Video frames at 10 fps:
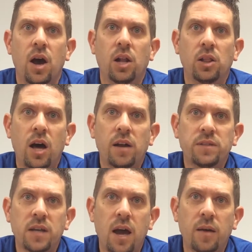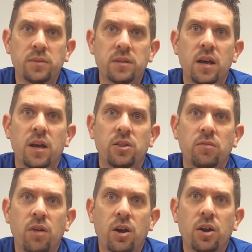A lot of times, the
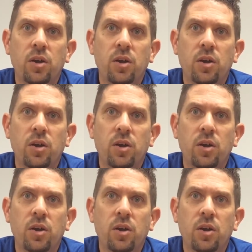rugged